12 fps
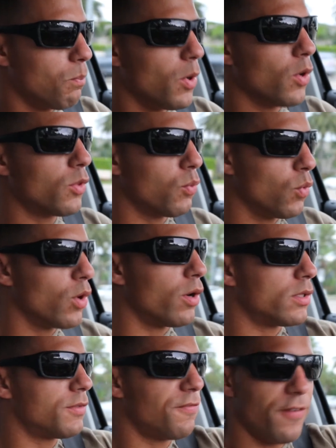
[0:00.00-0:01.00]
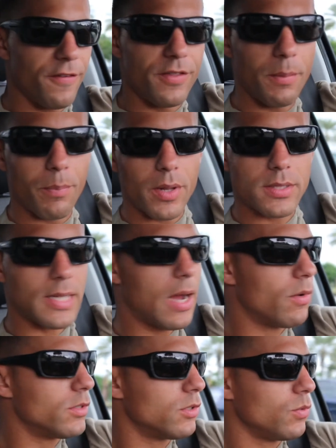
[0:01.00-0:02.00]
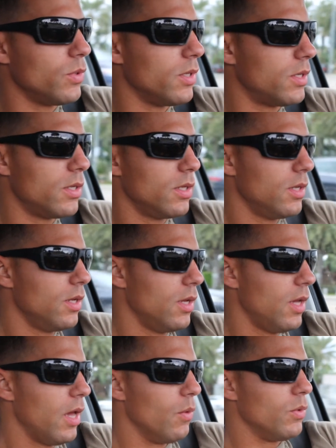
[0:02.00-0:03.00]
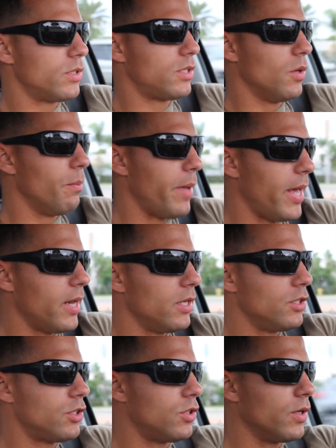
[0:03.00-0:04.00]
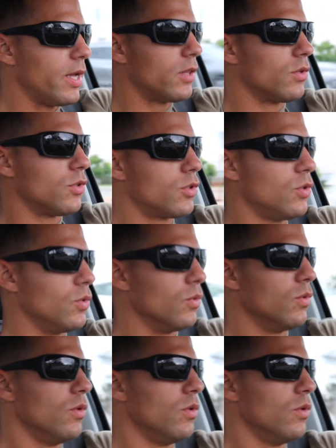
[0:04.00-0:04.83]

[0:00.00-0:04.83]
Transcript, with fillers: both worked 50 plus hours a week and we still managed to get through school.